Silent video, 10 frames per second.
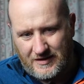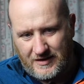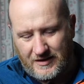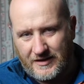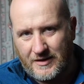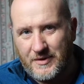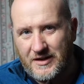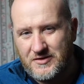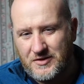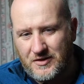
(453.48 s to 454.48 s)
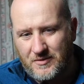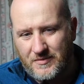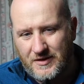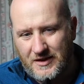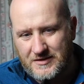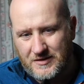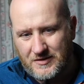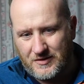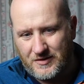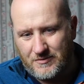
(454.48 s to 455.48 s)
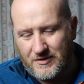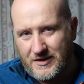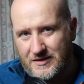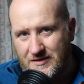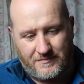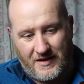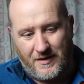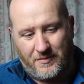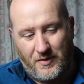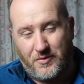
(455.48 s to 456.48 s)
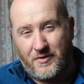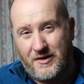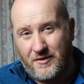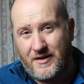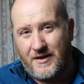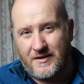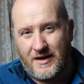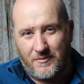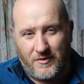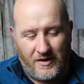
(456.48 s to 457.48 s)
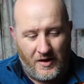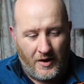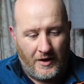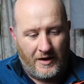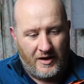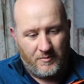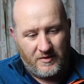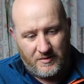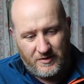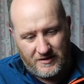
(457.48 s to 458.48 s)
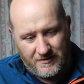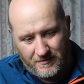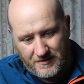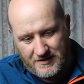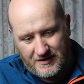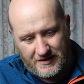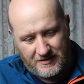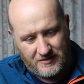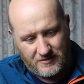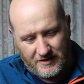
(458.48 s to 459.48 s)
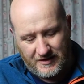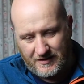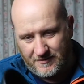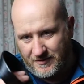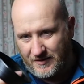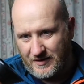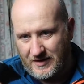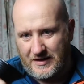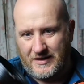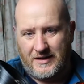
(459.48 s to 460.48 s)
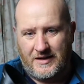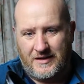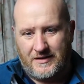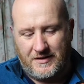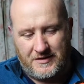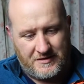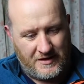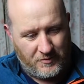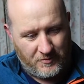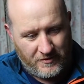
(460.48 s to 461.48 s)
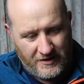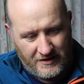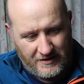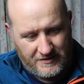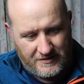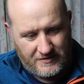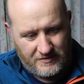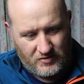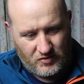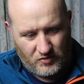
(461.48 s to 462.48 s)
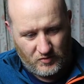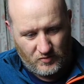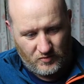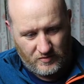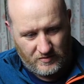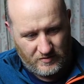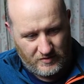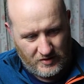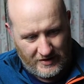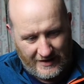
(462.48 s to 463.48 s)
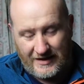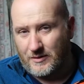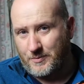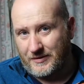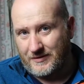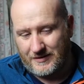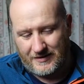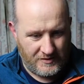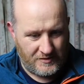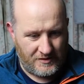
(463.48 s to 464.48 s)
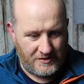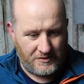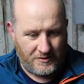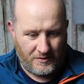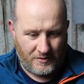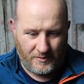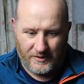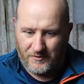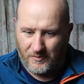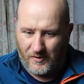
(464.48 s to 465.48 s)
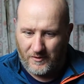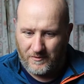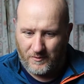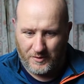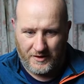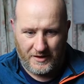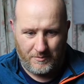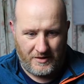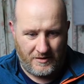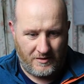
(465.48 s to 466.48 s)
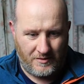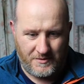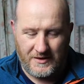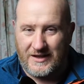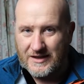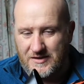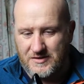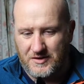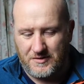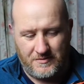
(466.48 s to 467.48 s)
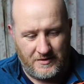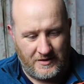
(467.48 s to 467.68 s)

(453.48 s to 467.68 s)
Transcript: your client might turn up and he hasn't got the thread on their camera, maybe a different size. So I have these step-up rings to help. So these go all the way from 49mm up to 82,